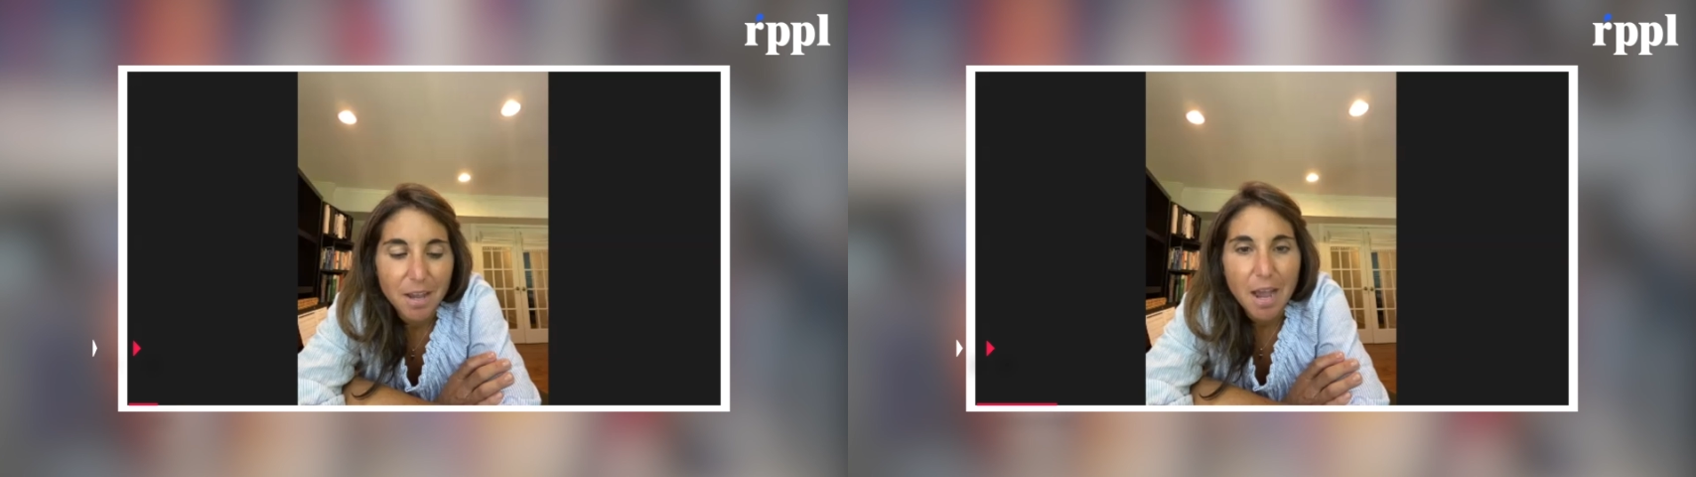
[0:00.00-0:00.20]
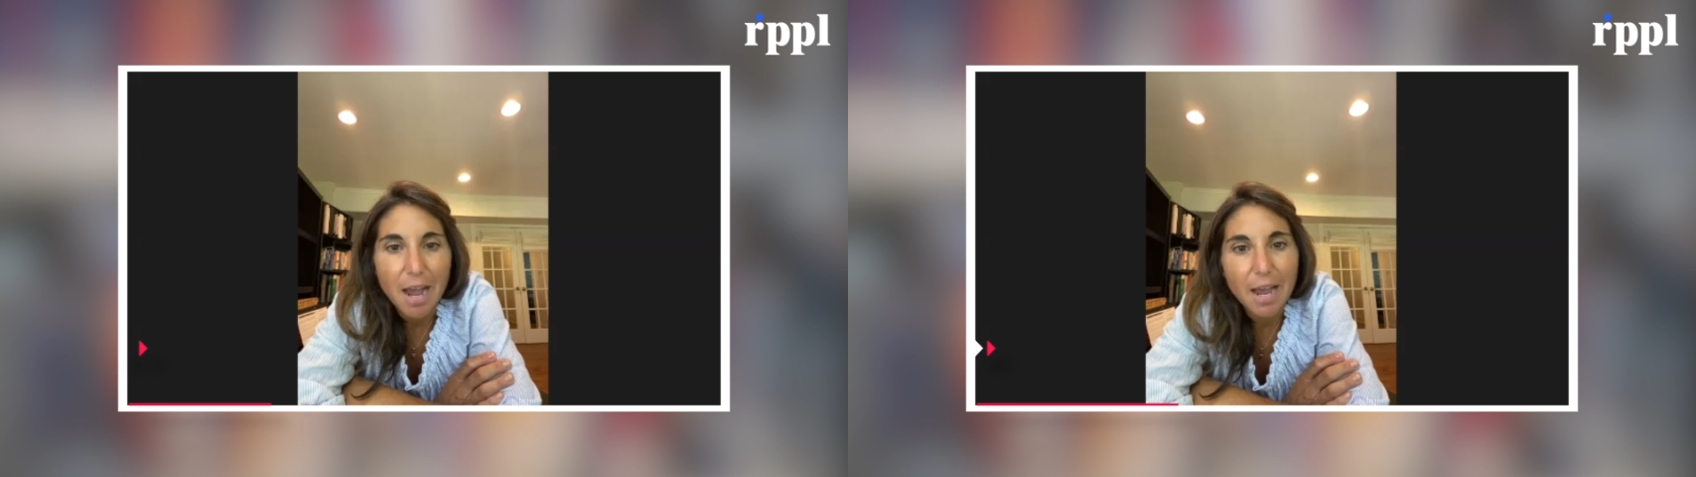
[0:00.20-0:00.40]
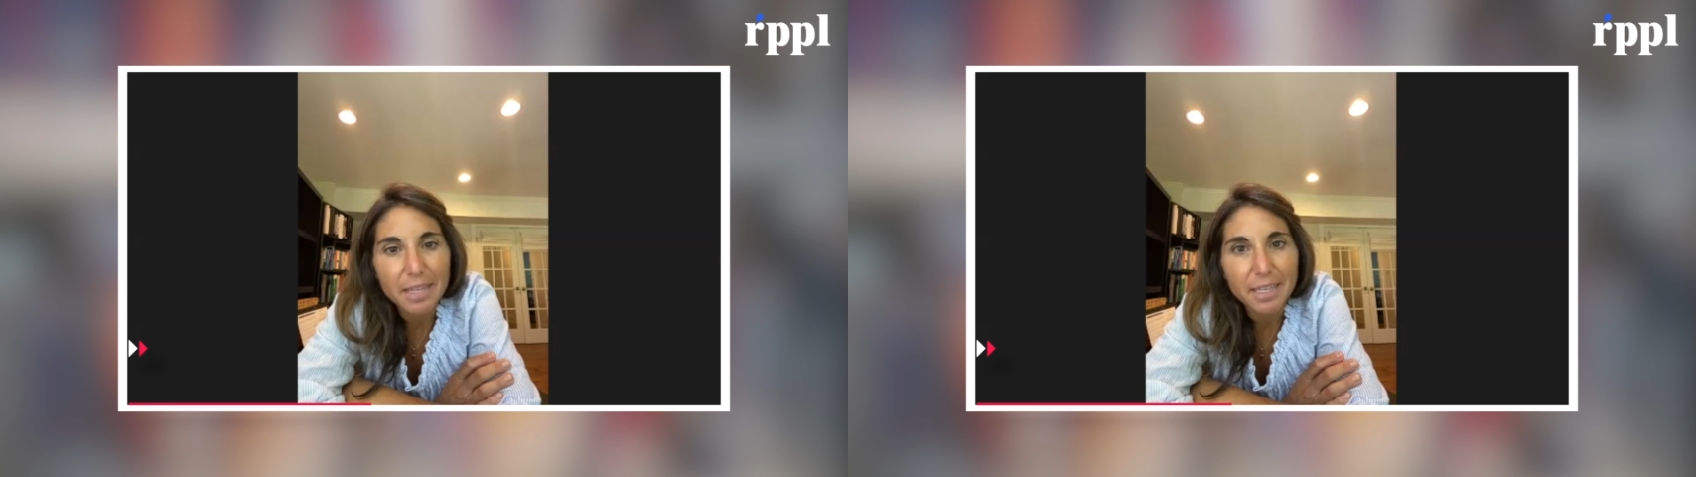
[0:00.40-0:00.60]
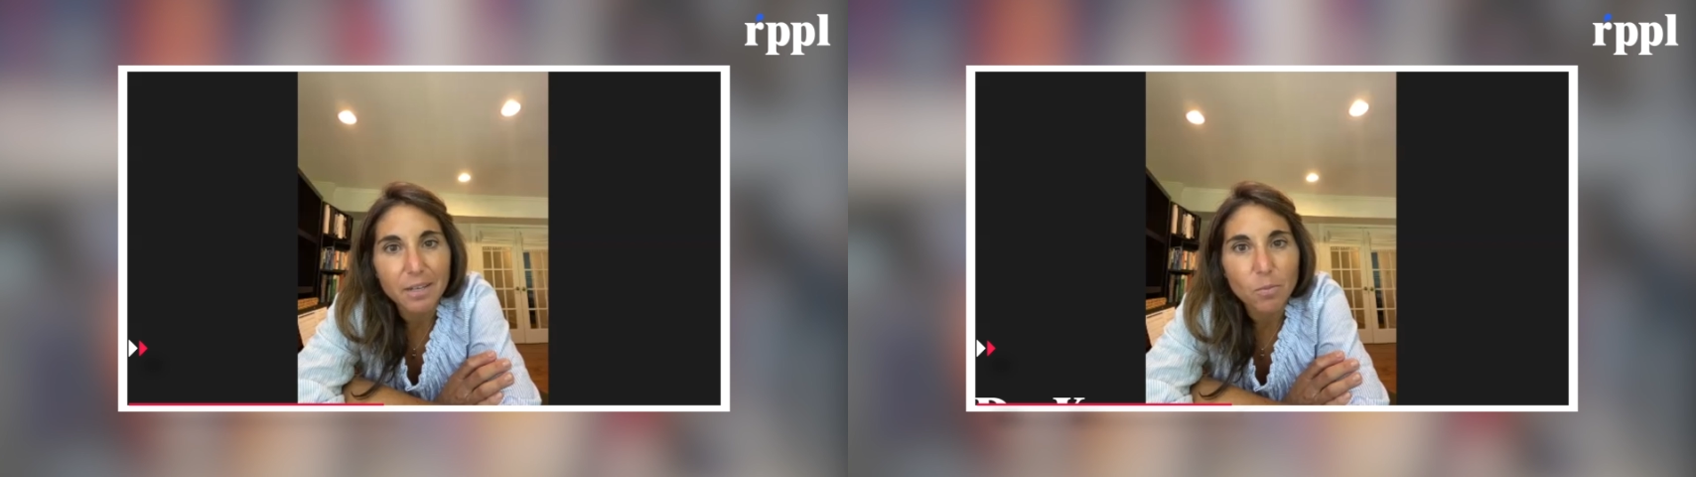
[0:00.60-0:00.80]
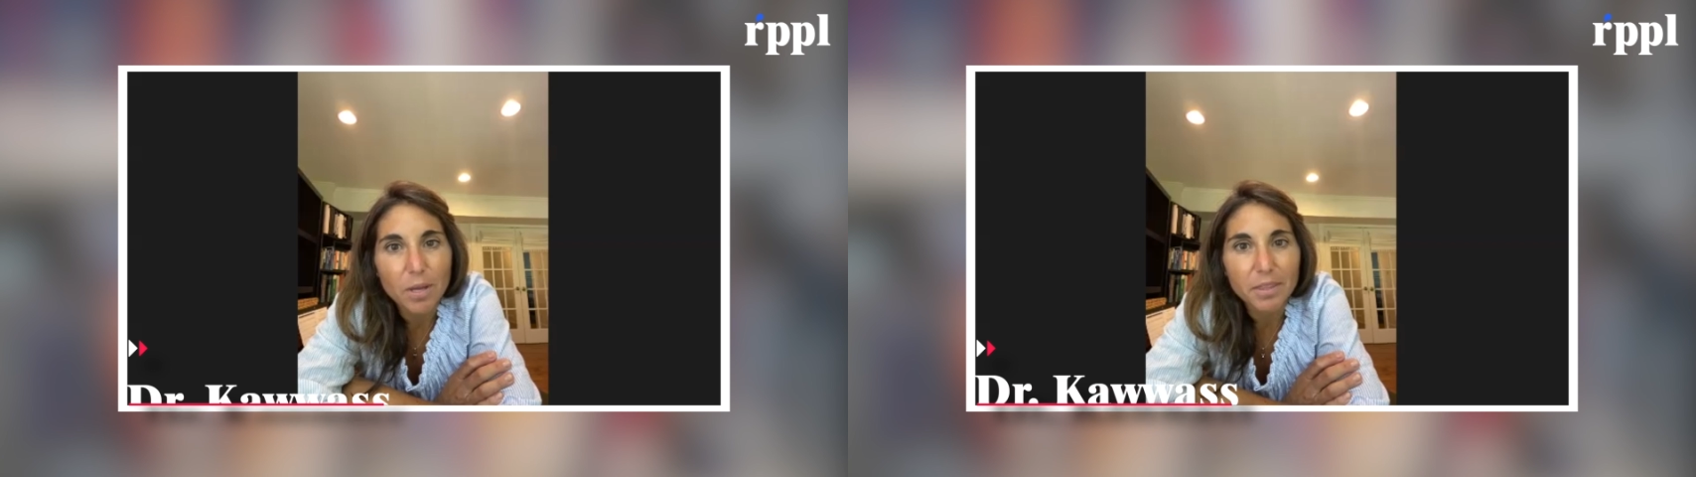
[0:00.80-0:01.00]
I think
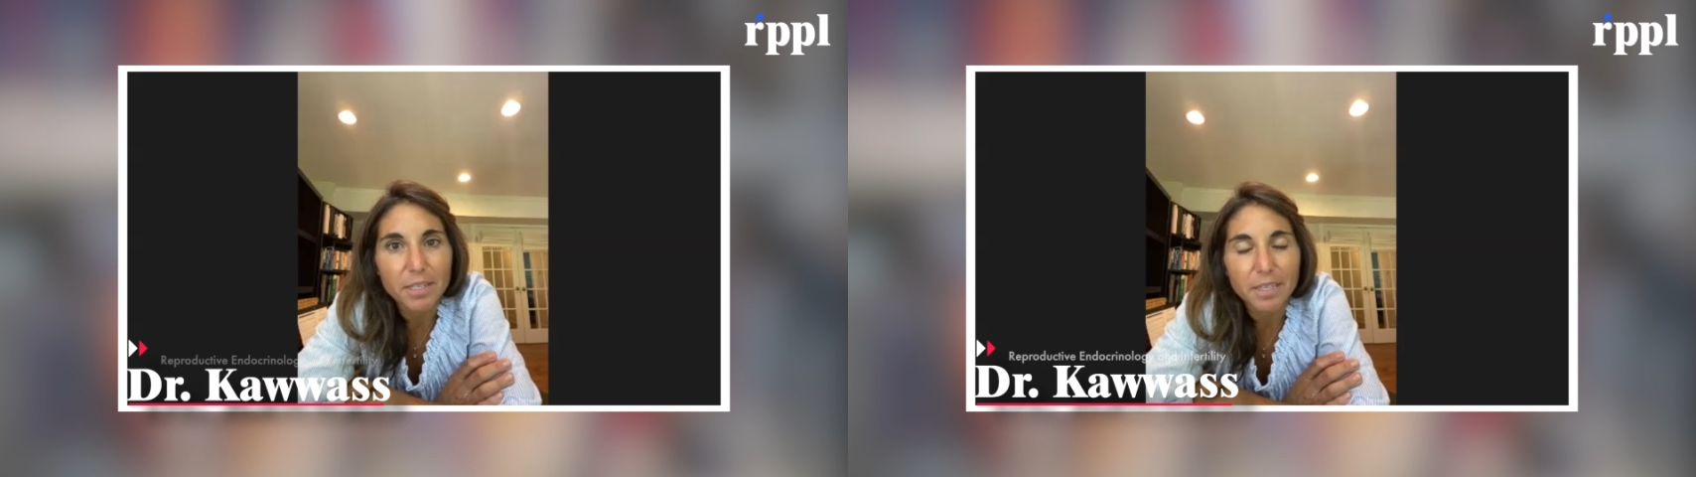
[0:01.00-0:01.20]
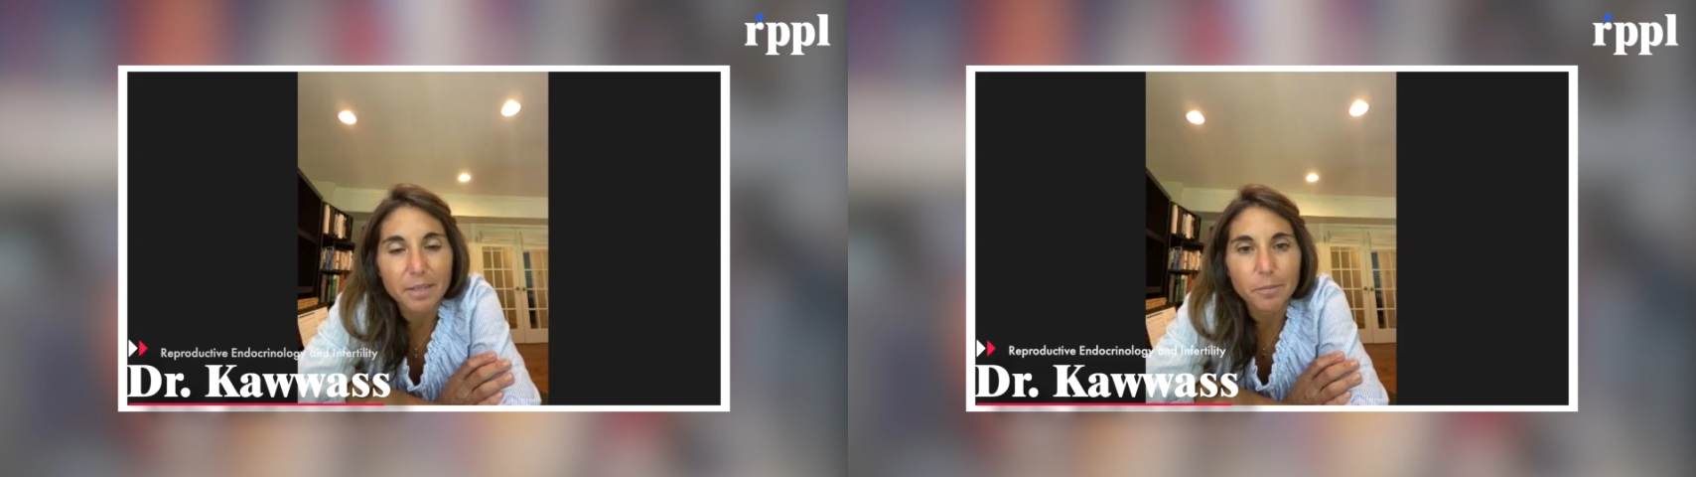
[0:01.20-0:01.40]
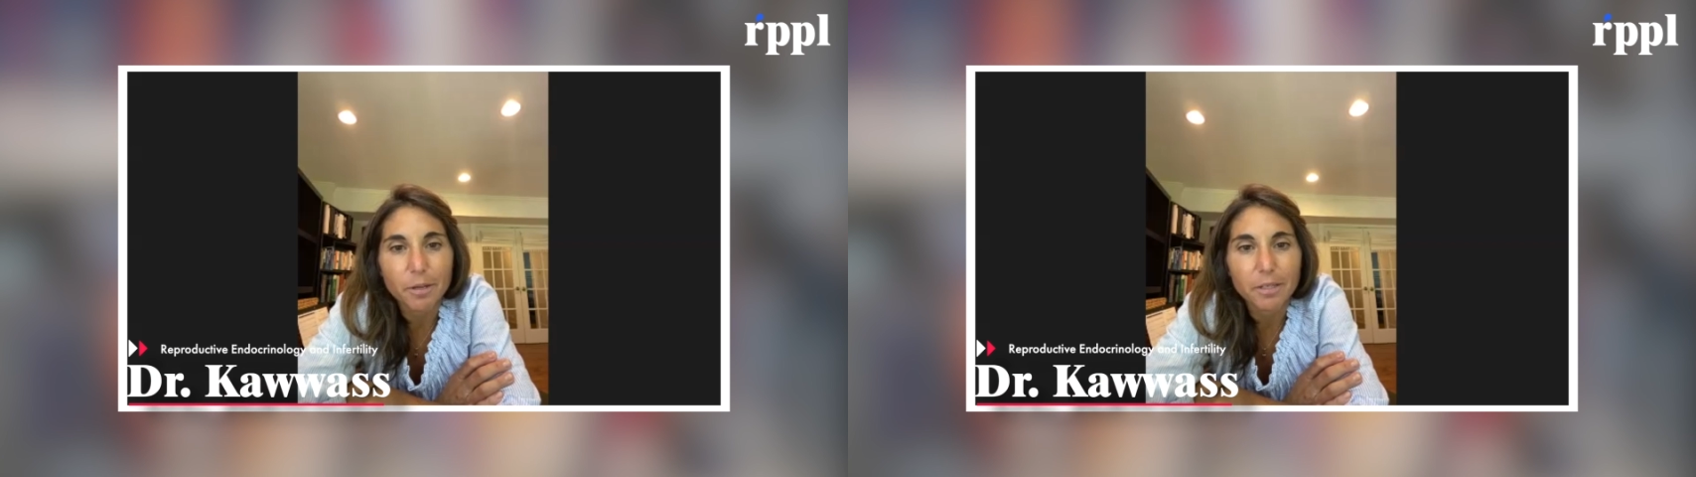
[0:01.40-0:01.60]
one thing that